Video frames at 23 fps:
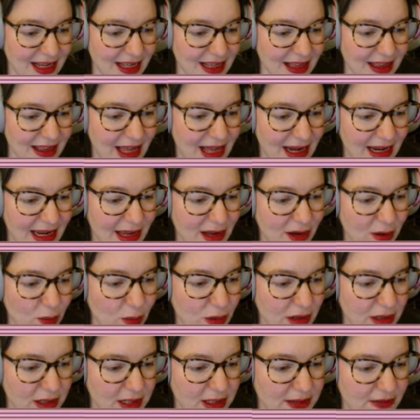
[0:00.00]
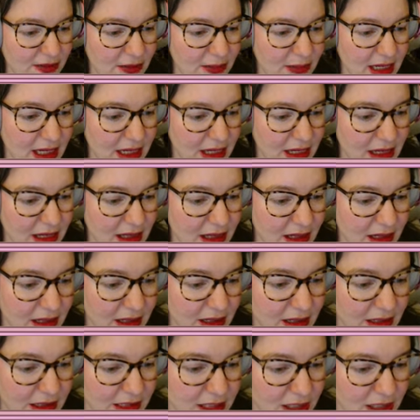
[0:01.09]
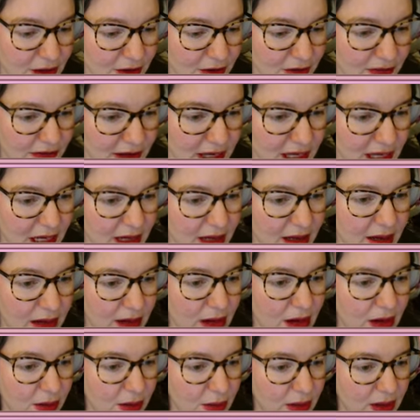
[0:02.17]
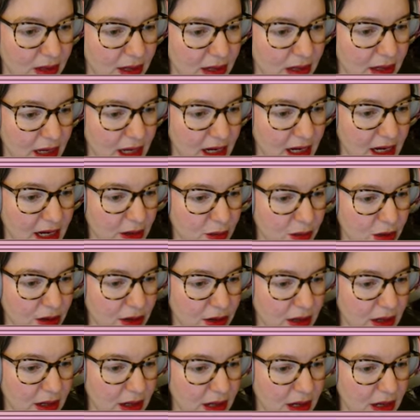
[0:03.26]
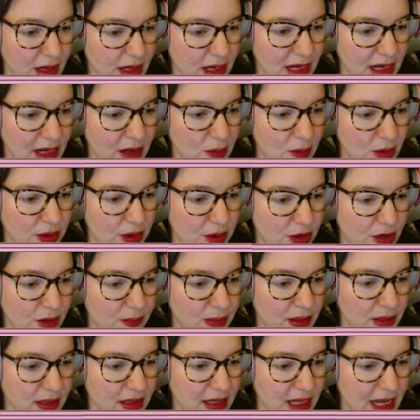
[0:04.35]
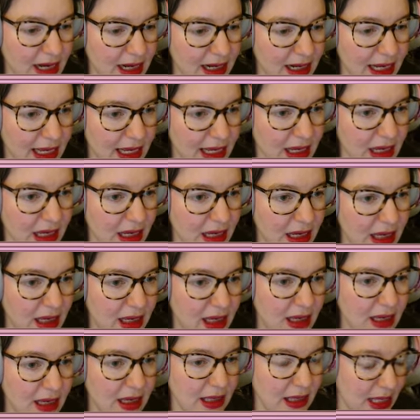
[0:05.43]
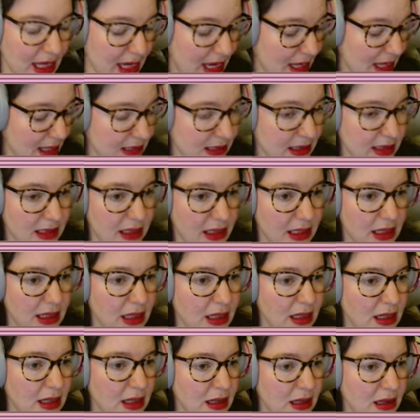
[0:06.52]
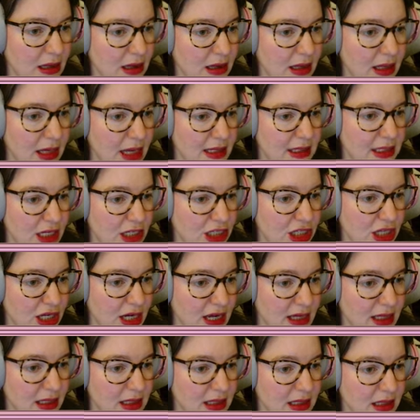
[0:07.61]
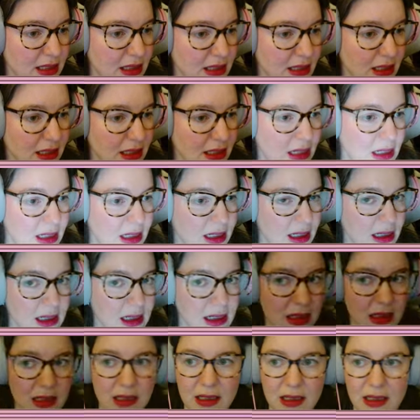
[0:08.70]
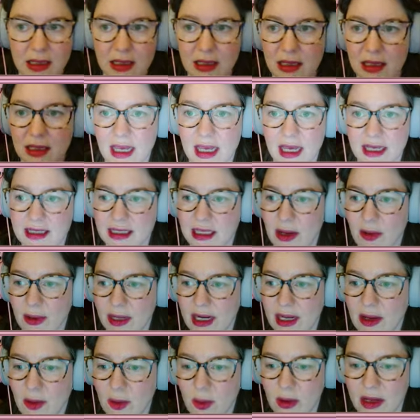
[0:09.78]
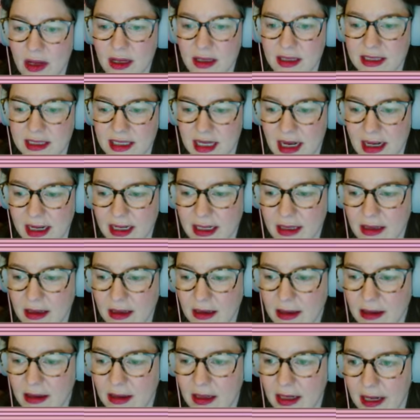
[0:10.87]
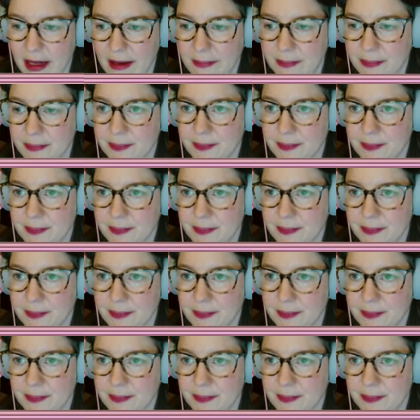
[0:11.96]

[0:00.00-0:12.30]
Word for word: That link works for me, Sophie. Oh, what? Can anyone open that link? Yes. Yes, yes, yes. Yes, that link works, Alan. Yep.